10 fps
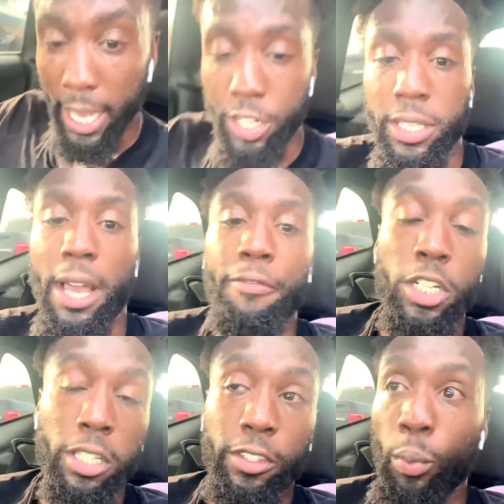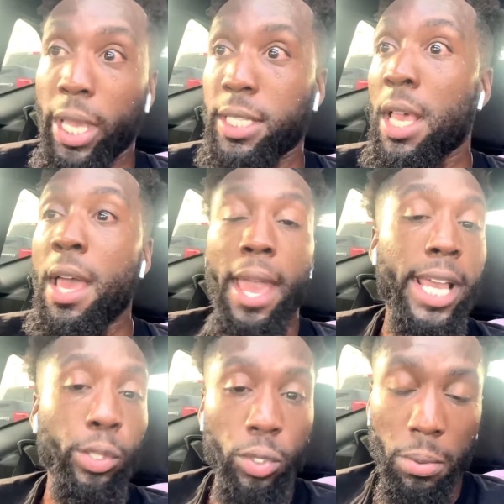I just got finished lifting weights
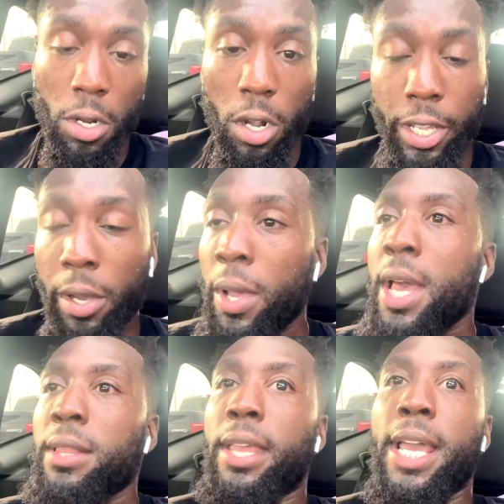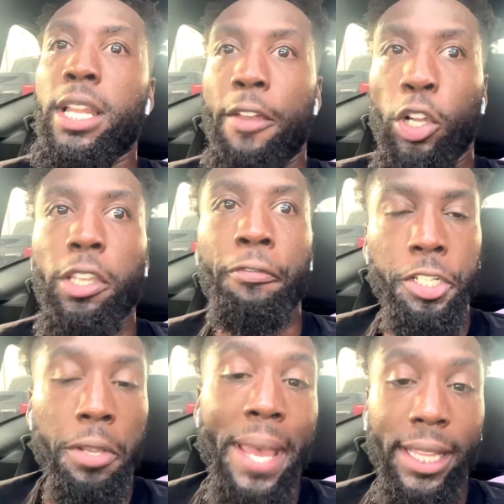and doing some cardio. Then if you're
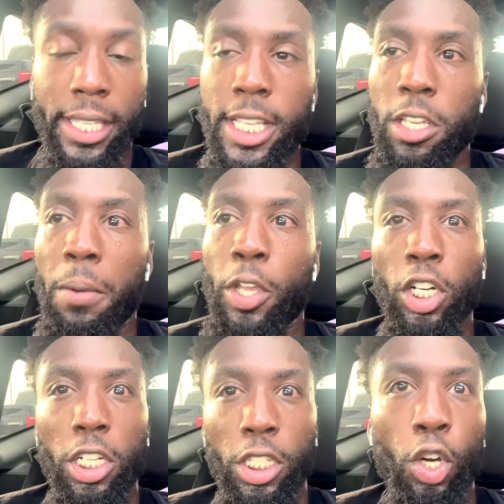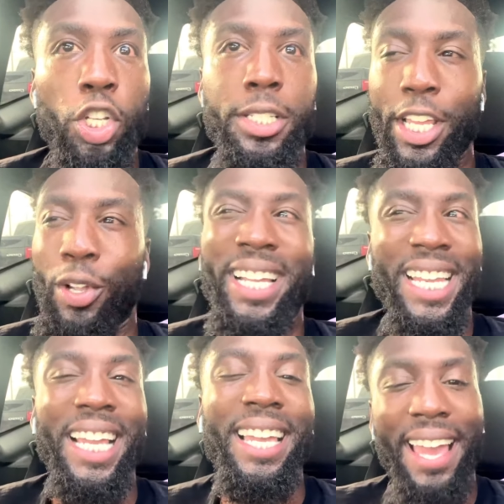deficient in magnesium, you're going to notice that you're
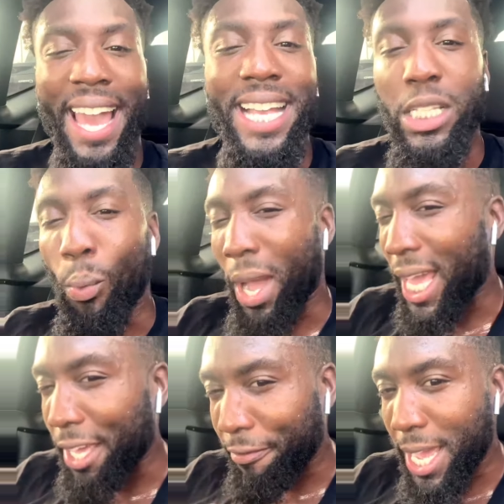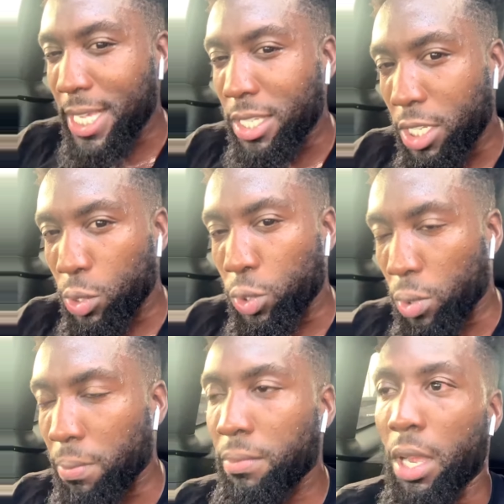getting gassed way faster than
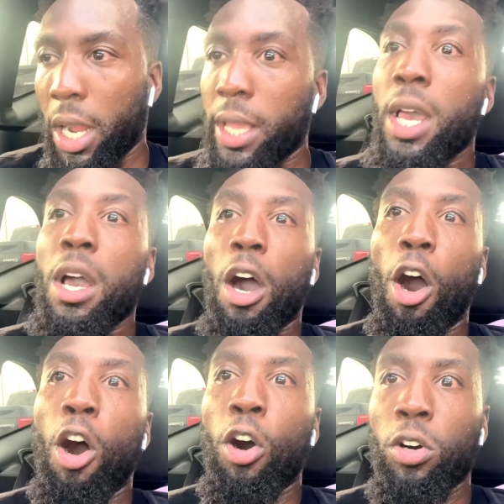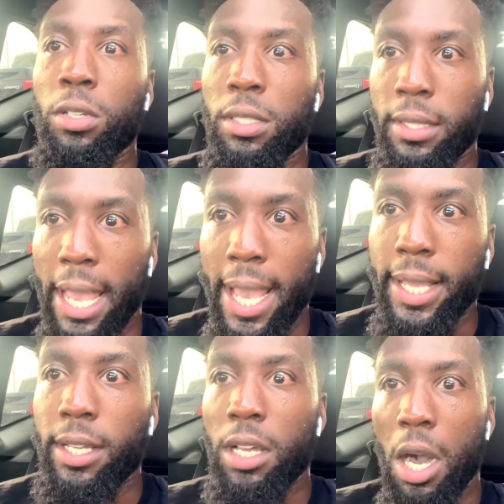usual. All right. All that
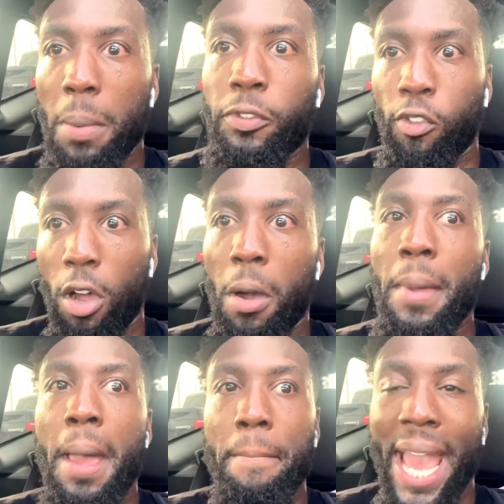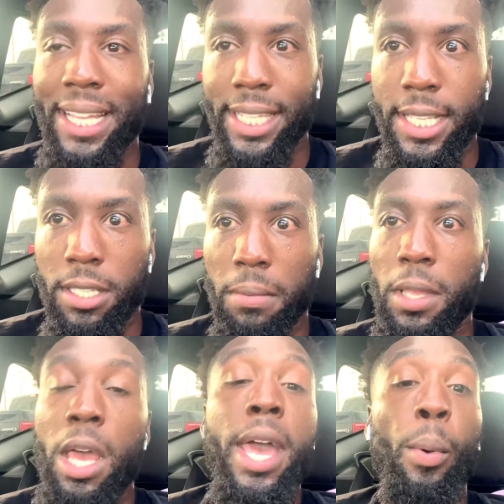comes from magnesium,
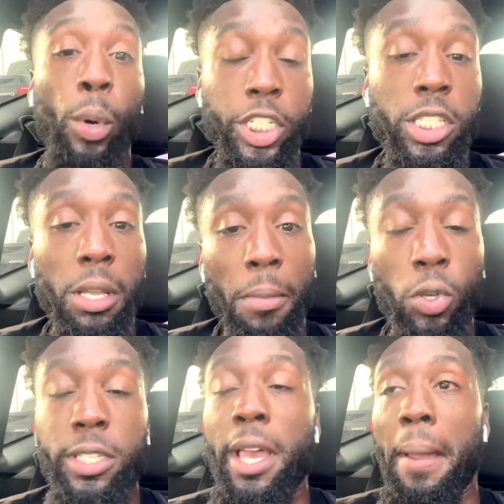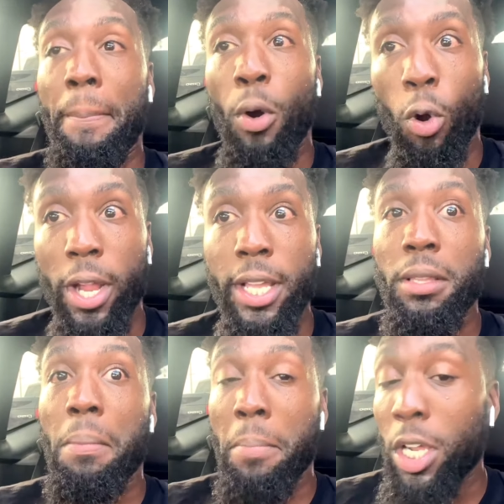which is the most
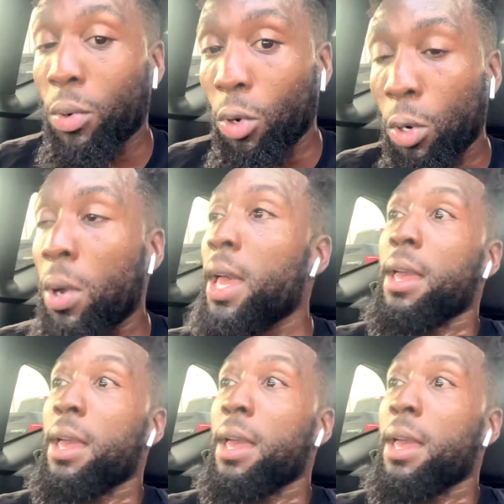important mineral